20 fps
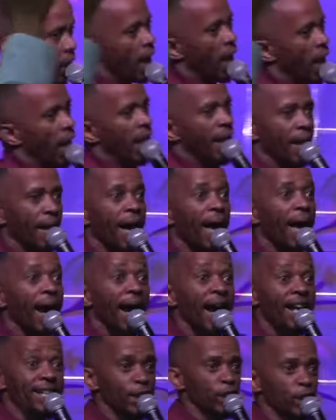
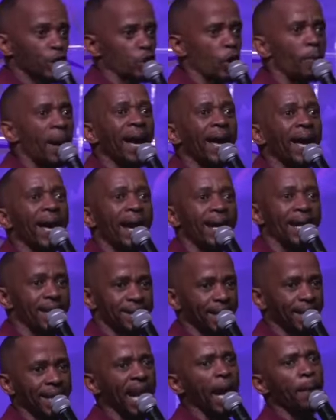ngeke sishumayele
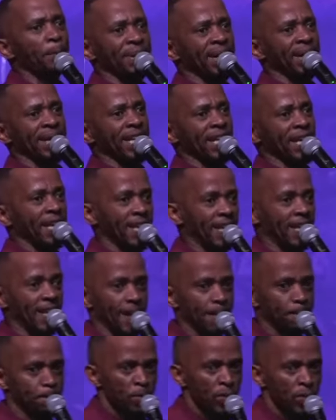
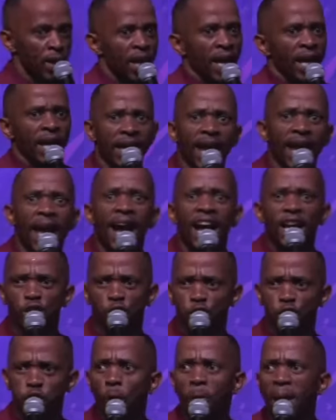silambile. Ngeke
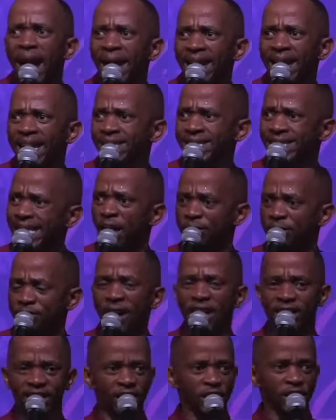sishumayele
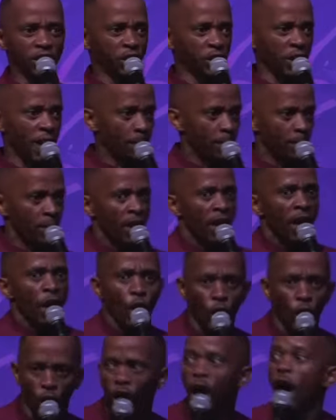safarisha.
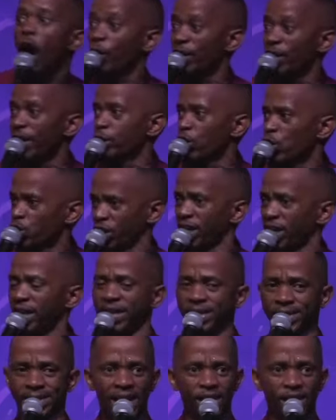Glory to
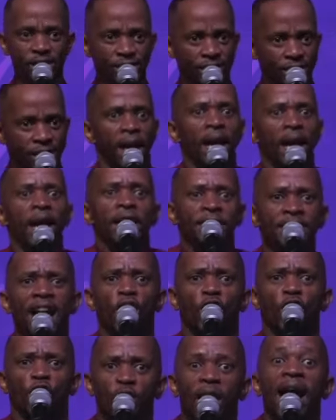Jesus. The
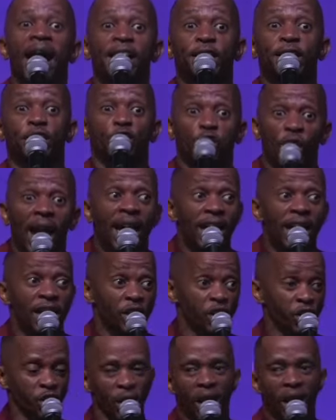great
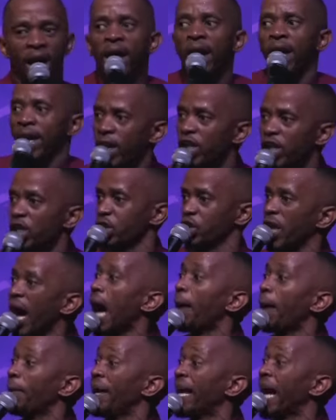grace is
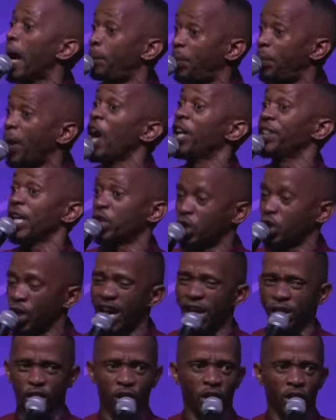coming upon the
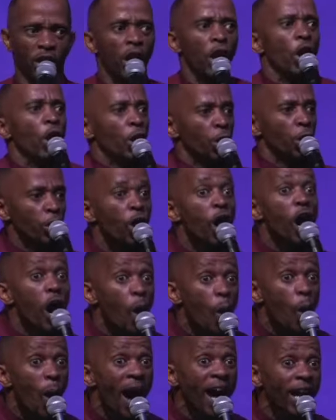church. No
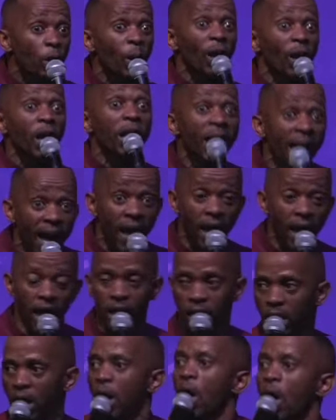one will lack.
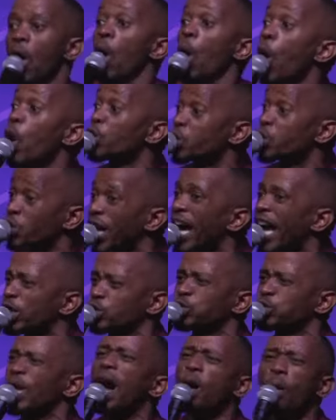
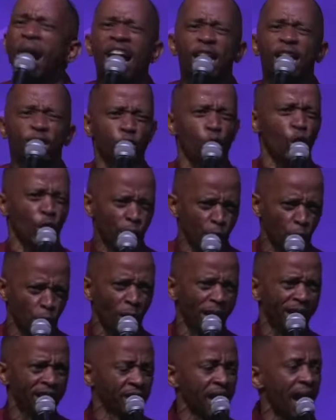UJesu akwazi
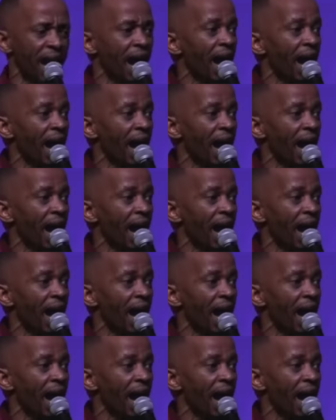ukushitha